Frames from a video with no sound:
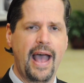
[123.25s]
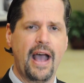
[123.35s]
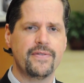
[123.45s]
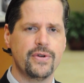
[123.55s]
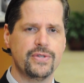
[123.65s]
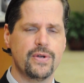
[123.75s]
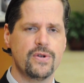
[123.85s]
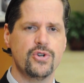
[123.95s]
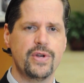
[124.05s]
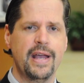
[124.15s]
after
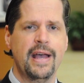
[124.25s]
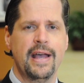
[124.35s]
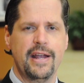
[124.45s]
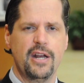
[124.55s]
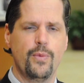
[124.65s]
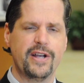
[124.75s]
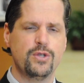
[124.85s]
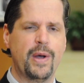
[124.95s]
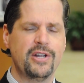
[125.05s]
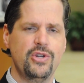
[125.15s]
surgery. You know, we
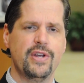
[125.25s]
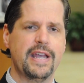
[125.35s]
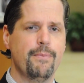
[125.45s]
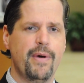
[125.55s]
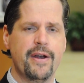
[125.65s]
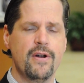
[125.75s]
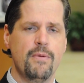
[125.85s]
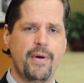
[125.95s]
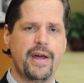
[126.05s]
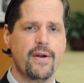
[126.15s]
expect you to get better
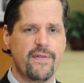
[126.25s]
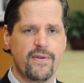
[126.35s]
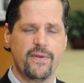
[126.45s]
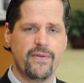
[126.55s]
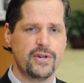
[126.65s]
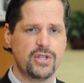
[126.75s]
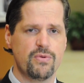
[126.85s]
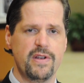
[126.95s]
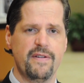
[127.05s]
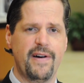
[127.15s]
and better for the
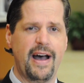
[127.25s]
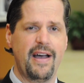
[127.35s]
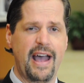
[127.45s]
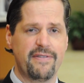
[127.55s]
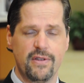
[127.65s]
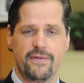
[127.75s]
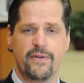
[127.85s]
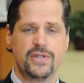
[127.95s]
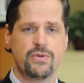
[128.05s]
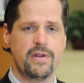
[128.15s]
first 3 to
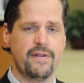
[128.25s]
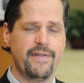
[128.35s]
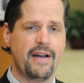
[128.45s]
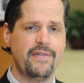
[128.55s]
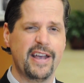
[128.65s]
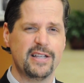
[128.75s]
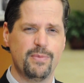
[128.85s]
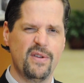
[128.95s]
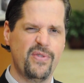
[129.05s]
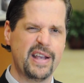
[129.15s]
5 days,
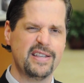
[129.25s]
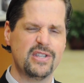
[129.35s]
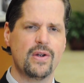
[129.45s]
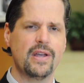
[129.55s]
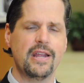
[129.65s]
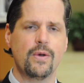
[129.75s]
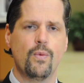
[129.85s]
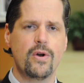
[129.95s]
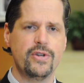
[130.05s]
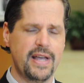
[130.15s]
but if things start
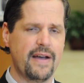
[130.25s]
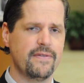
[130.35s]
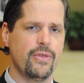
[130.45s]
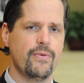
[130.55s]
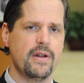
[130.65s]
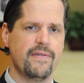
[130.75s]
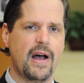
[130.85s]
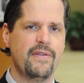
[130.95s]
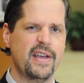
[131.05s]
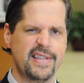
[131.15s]
getting worse after 3 to
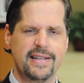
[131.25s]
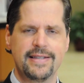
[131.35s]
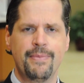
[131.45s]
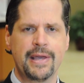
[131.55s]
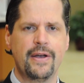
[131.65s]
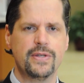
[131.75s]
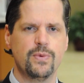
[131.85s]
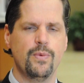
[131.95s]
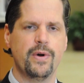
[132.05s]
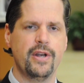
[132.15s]
5 days, that's something
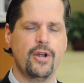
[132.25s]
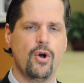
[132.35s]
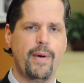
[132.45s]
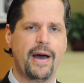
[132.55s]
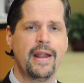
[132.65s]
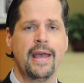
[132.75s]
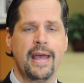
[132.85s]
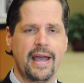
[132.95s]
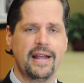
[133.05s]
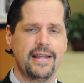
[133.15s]
else we'd want to know about
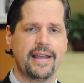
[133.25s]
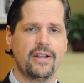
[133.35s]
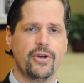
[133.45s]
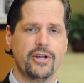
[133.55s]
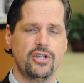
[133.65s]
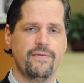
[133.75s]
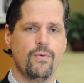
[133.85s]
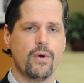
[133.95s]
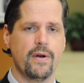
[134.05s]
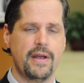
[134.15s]
and take a look at you
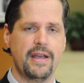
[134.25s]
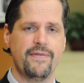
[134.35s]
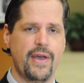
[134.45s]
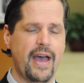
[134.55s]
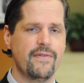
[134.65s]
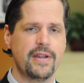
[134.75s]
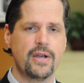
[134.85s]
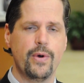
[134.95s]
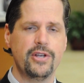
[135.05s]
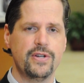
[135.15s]
for. If you have
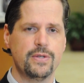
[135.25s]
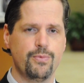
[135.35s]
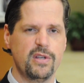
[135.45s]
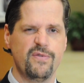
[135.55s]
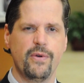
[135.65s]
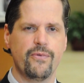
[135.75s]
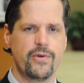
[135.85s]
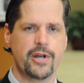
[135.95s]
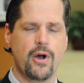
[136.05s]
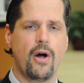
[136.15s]
any questions, please feel
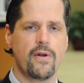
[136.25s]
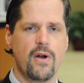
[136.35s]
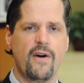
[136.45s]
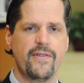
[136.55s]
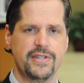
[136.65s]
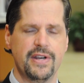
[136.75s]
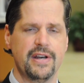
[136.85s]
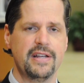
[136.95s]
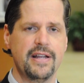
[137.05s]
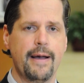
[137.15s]
free to call our office at
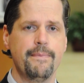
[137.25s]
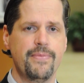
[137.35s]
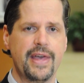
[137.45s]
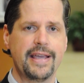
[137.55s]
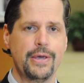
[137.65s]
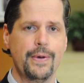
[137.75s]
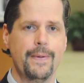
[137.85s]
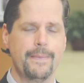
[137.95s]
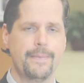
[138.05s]
any time. Thank you.